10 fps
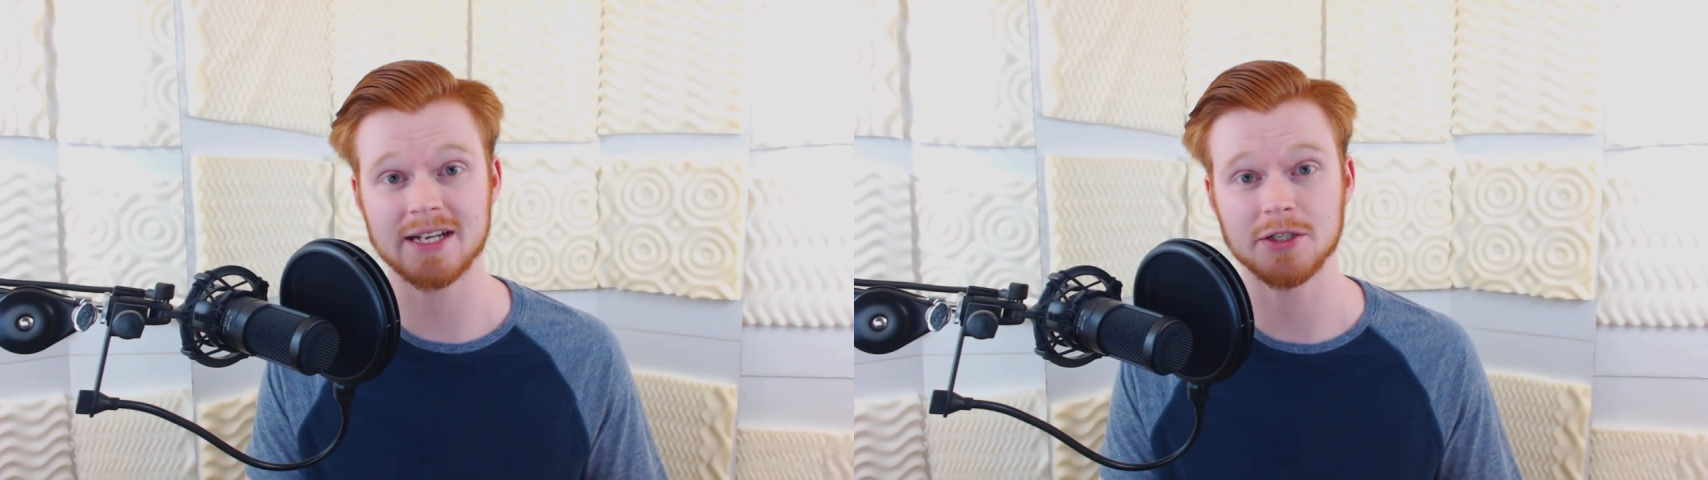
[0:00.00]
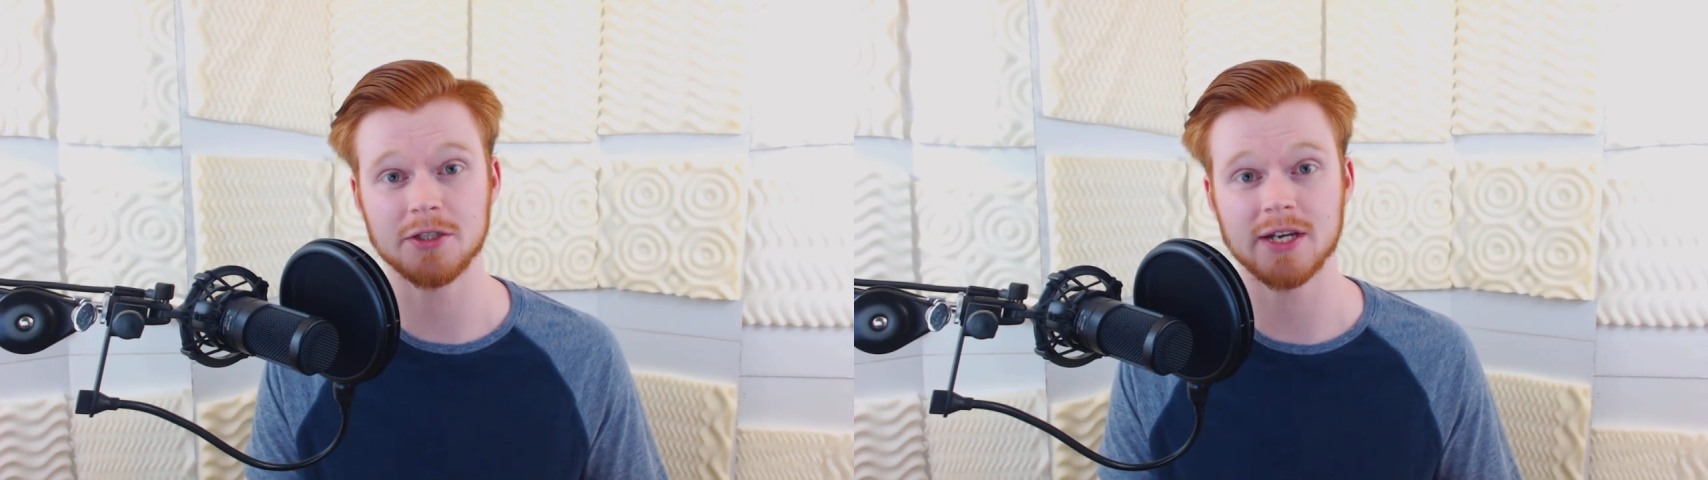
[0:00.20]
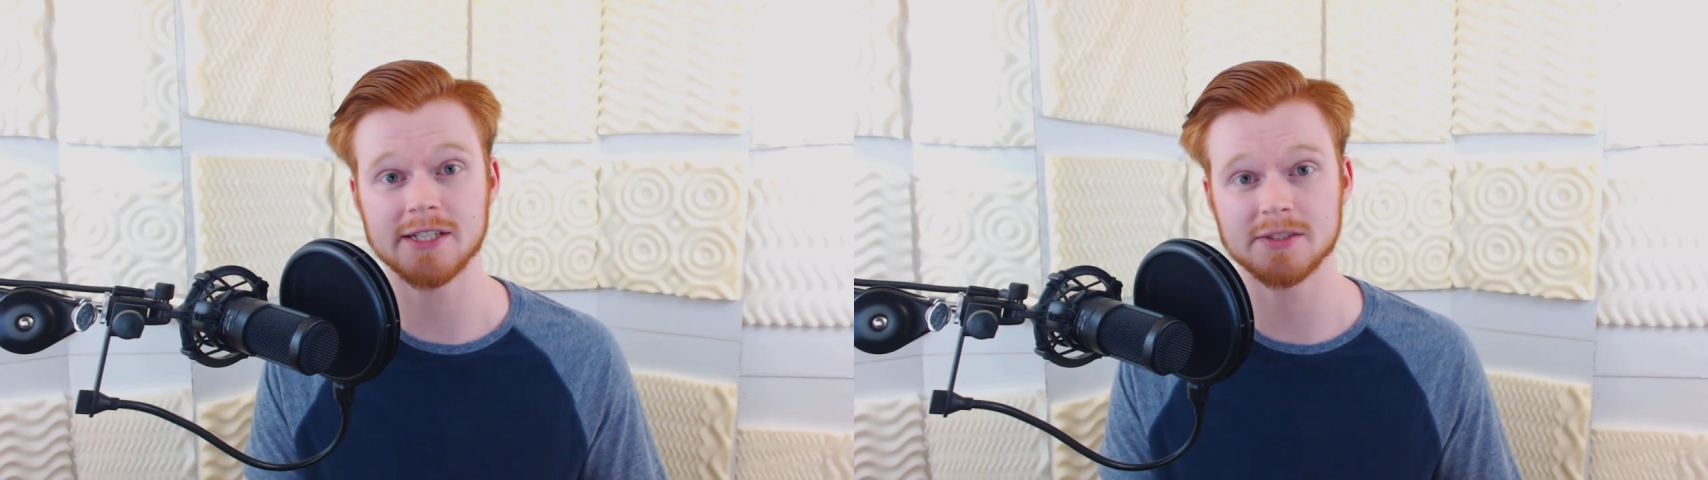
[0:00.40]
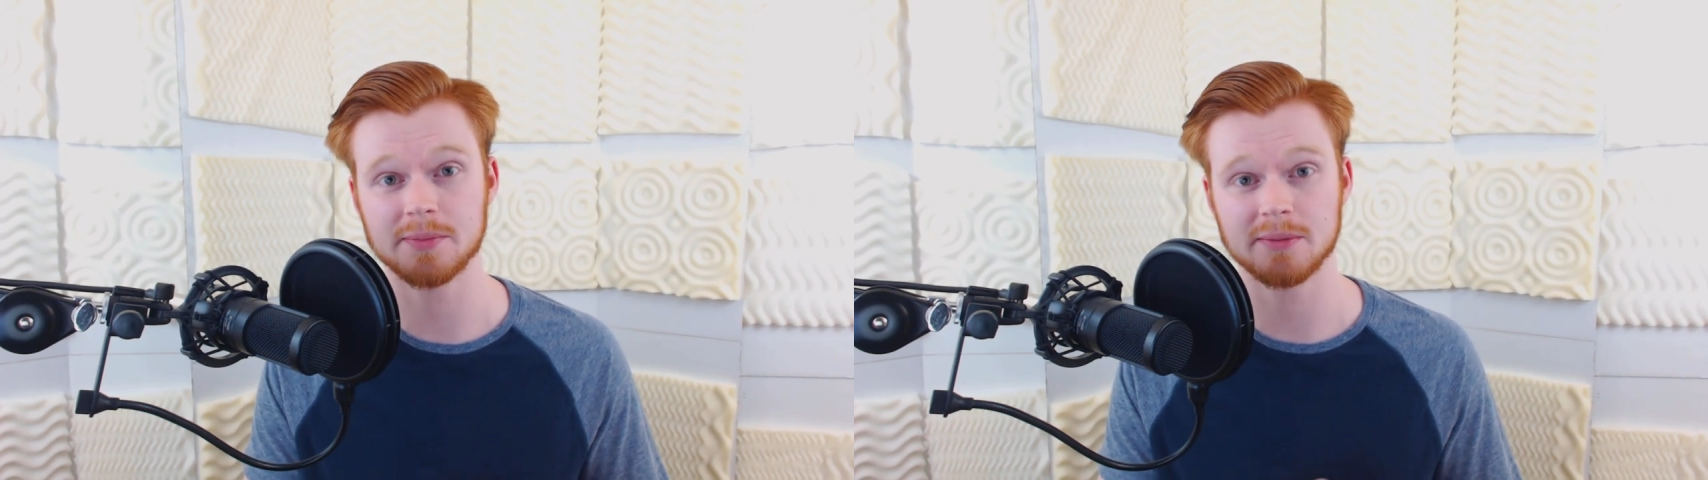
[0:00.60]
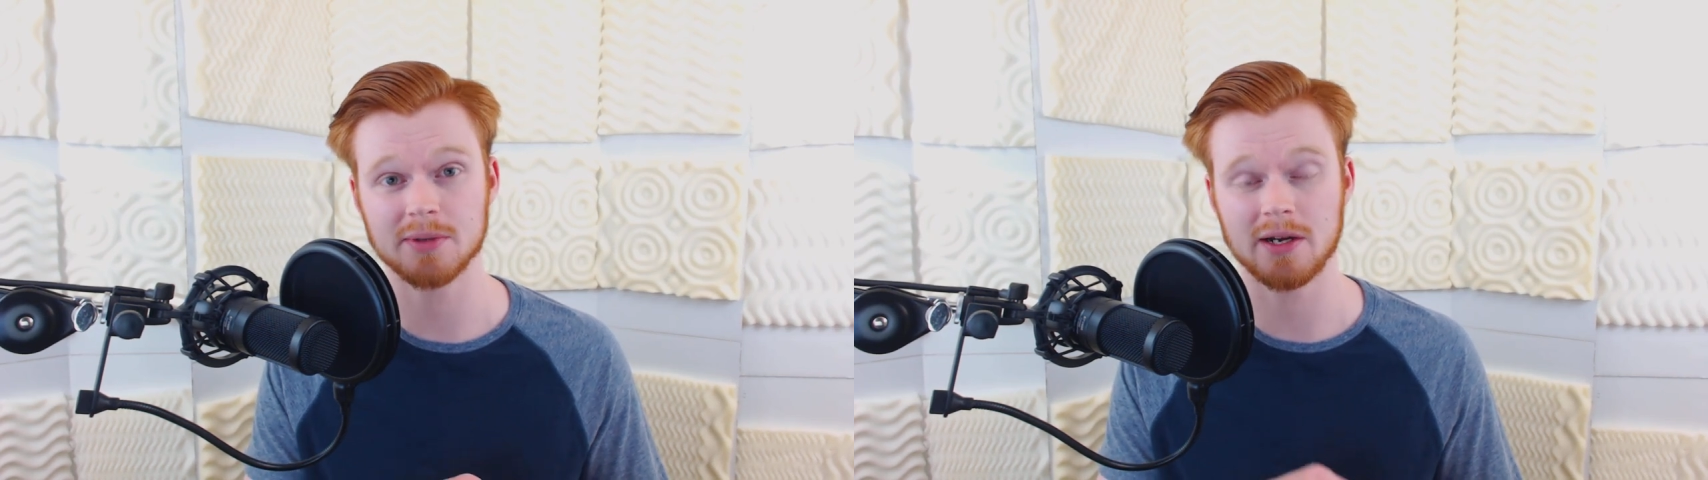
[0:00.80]
I know you guys
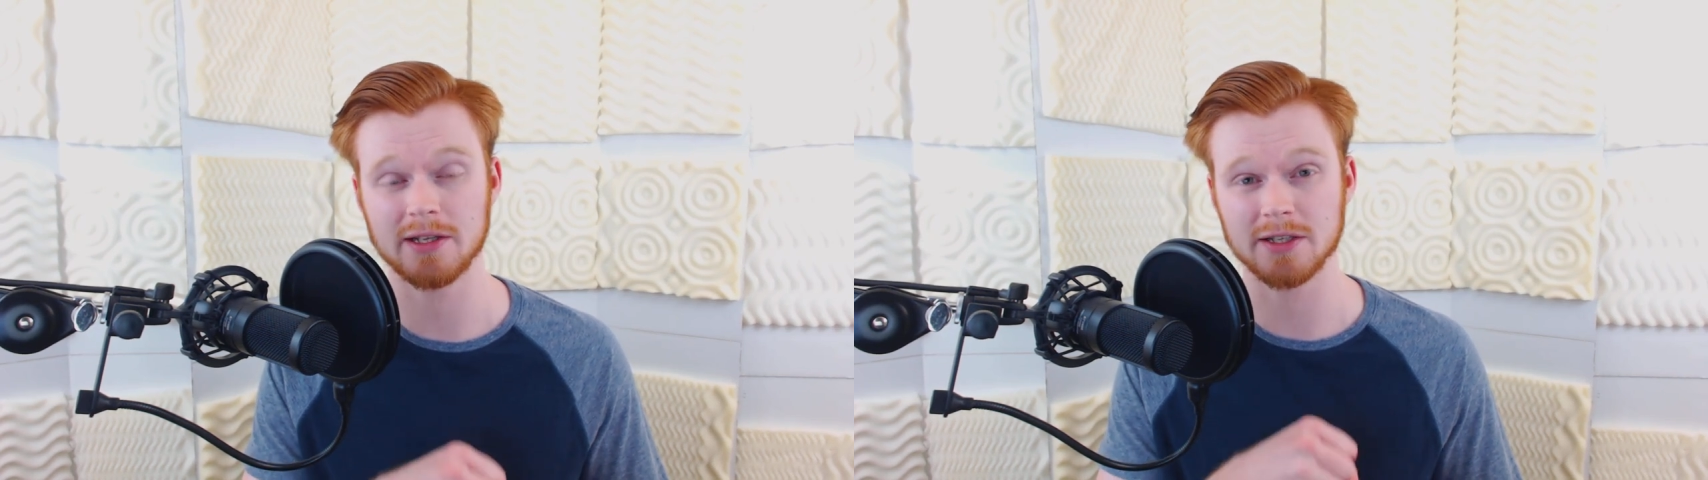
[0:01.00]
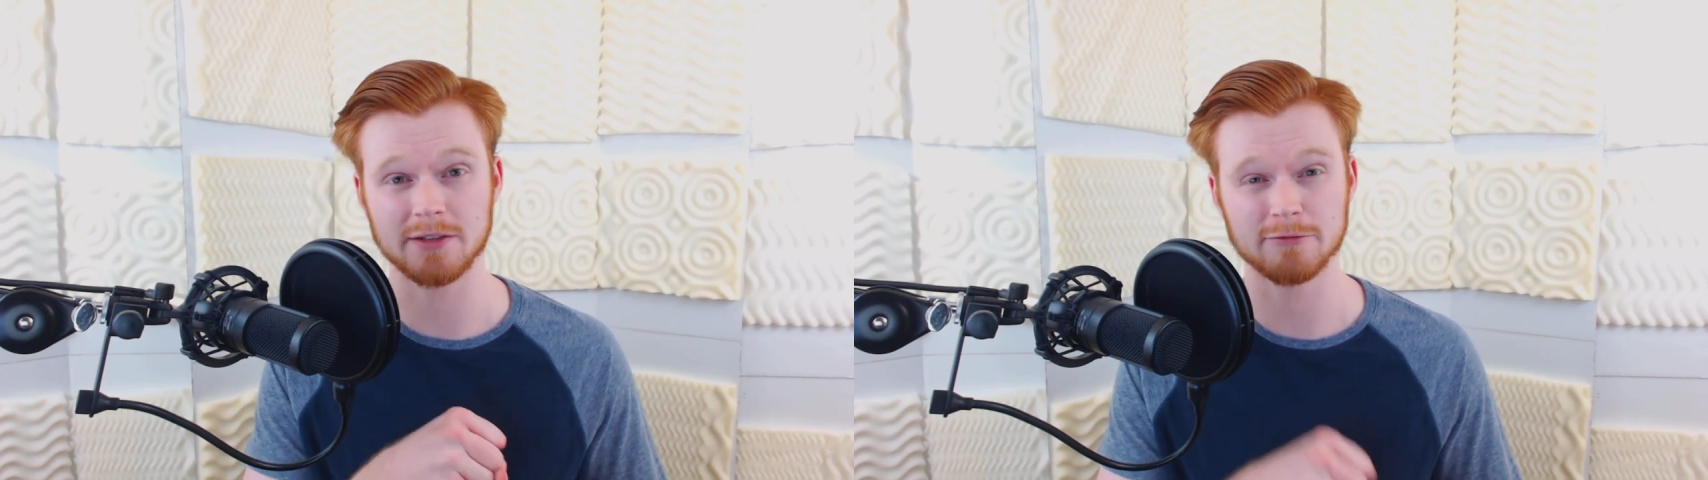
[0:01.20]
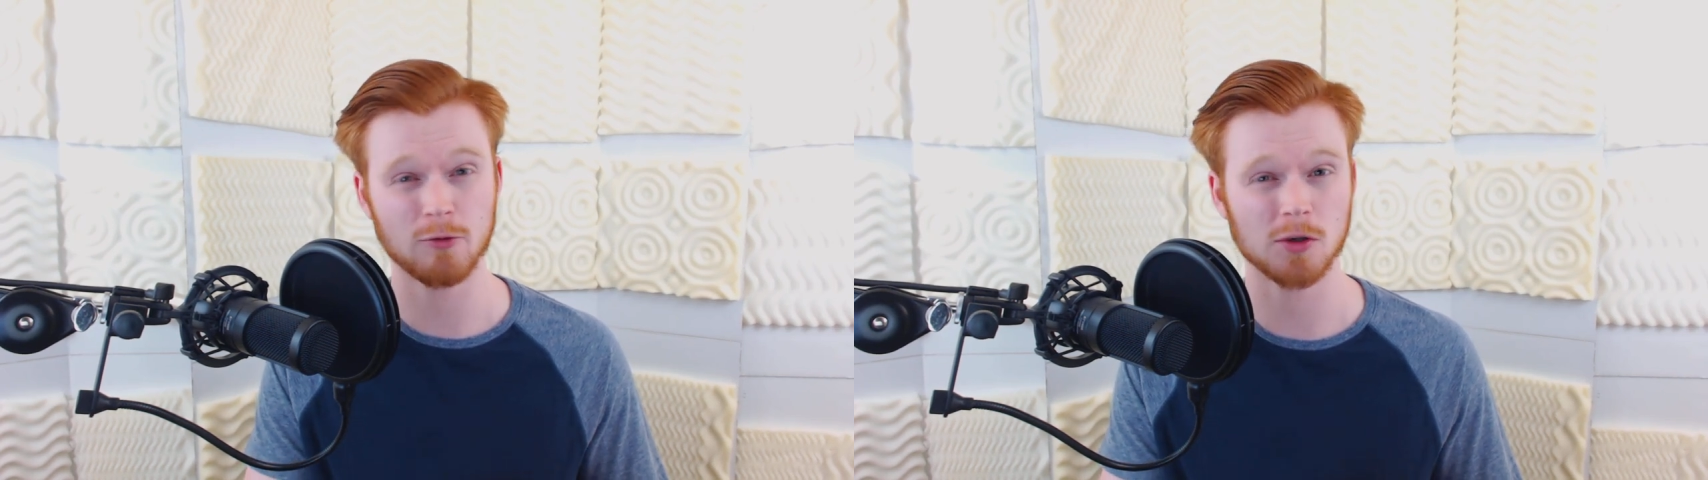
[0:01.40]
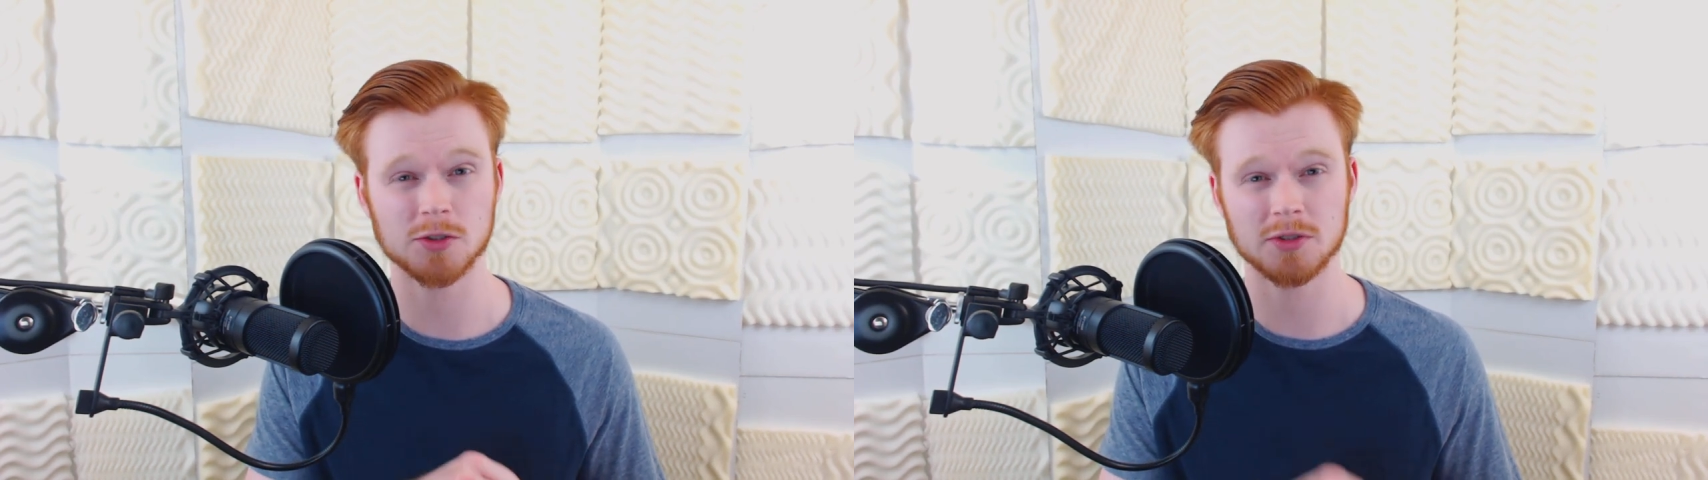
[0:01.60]
have been probably looking forward